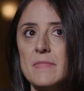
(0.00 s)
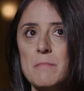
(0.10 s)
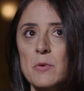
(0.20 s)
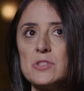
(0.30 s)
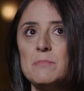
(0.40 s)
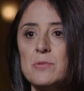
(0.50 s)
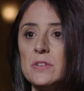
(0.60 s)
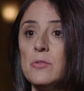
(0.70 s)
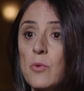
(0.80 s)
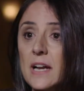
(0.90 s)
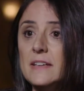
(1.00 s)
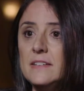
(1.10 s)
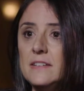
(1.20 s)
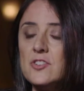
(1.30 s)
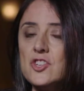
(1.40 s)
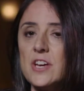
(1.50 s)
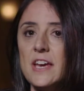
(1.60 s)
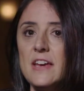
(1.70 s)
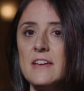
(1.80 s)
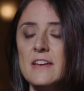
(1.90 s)
most important quality in
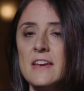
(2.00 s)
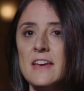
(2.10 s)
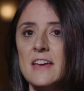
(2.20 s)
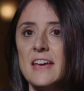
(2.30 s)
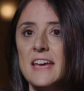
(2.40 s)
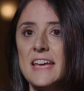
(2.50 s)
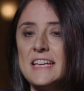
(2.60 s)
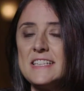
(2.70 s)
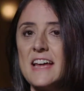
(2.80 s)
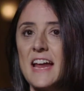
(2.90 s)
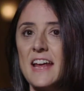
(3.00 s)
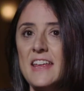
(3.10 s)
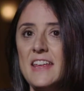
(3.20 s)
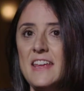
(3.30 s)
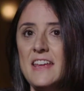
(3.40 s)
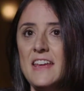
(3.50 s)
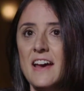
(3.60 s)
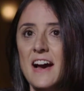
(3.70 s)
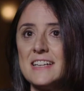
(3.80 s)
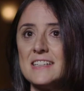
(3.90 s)
Jay is that he
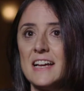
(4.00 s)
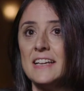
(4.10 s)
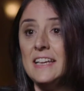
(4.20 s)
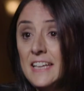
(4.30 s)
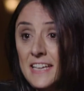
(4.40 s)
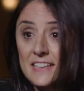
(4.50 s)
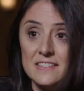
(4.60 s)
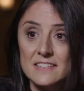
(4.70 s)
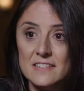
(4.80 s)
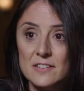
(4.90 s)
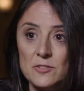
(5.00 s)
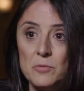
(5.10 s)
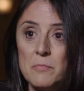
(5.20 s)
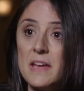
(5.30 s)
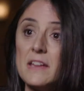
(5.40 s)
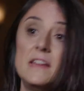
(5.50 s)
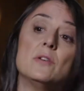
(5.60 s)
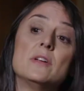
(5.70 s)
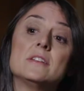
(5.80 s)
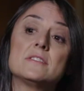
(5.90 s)
has a need to make the
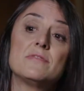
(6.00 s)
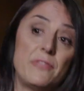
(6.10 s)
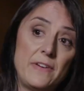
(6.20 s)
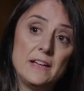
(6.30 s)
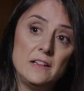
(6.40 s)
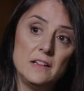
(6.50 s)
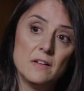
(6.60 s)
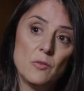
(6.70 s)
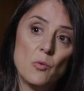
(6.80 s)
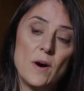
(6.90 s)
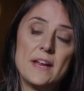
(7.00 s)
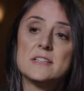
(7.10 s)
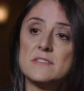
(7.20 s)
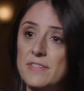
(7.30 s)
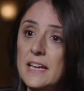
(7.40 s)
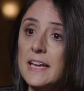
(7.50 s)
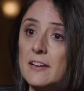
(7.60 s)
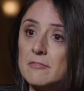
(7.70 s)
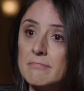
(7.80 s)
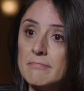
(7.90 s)
audience feel what he's feeling.